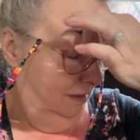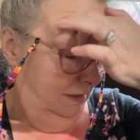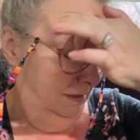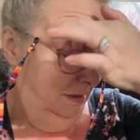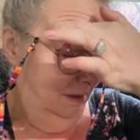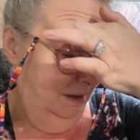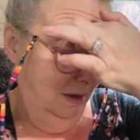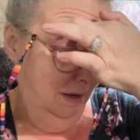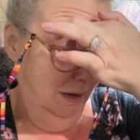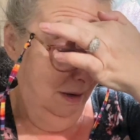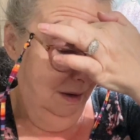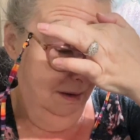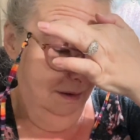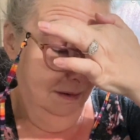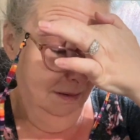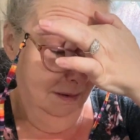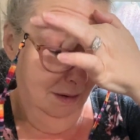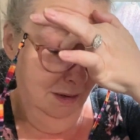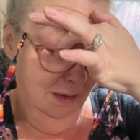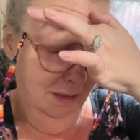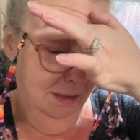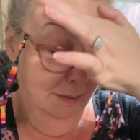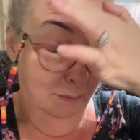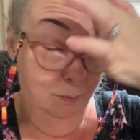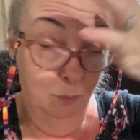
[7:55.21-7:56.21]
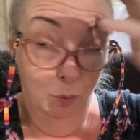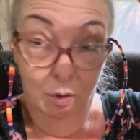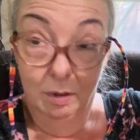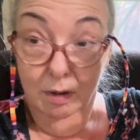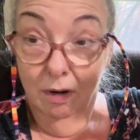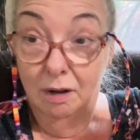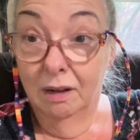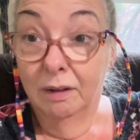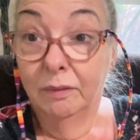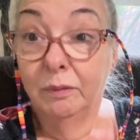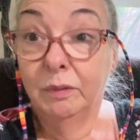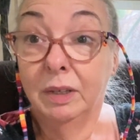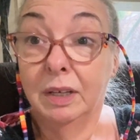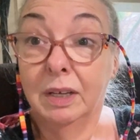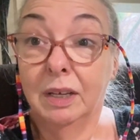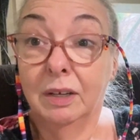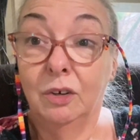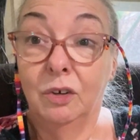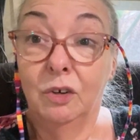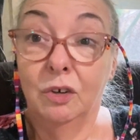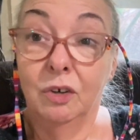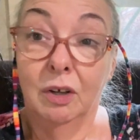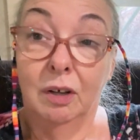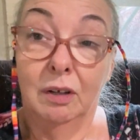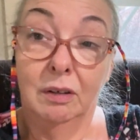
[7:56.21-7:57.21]
yeah, I need more coffee. Can
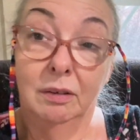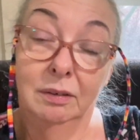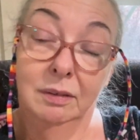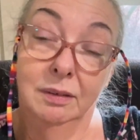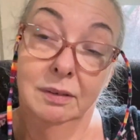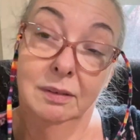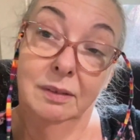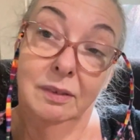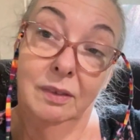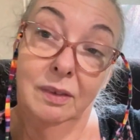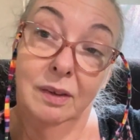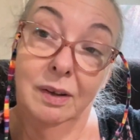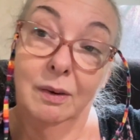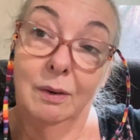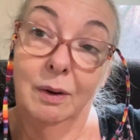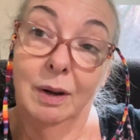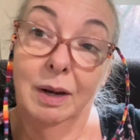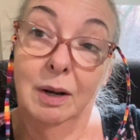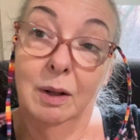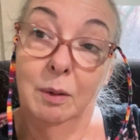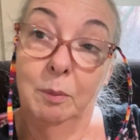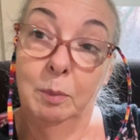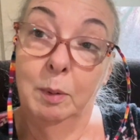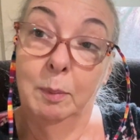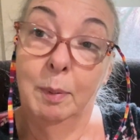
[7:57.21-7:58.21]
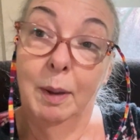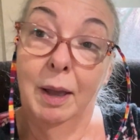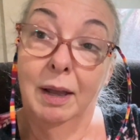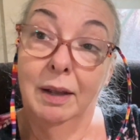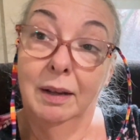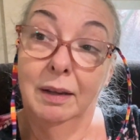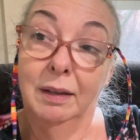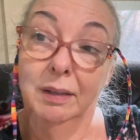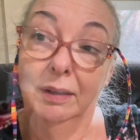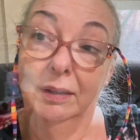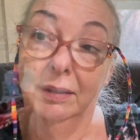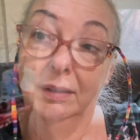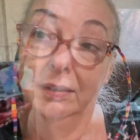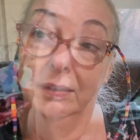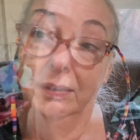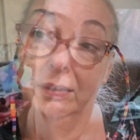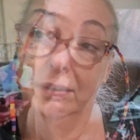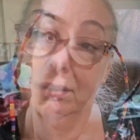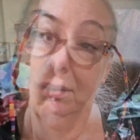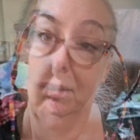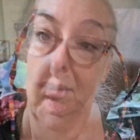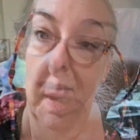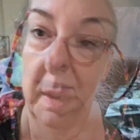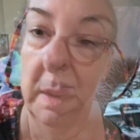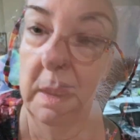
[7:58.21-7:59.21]
you tell? All right, I'll be back. So
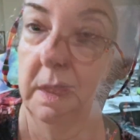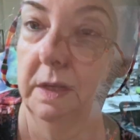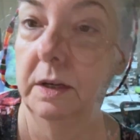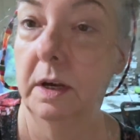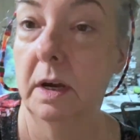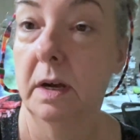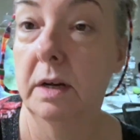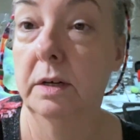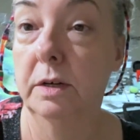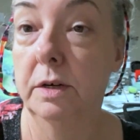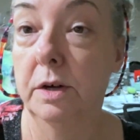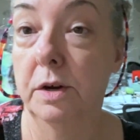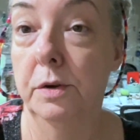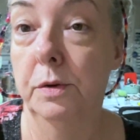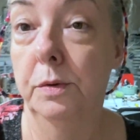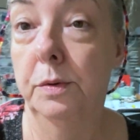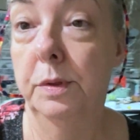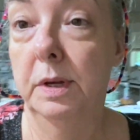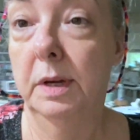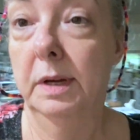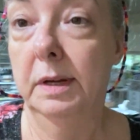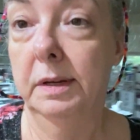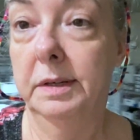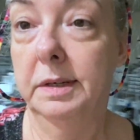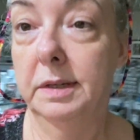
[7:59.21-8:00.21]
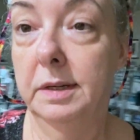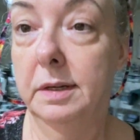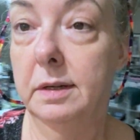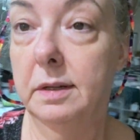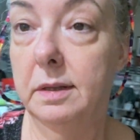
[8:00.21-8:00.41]
I let the daughter know that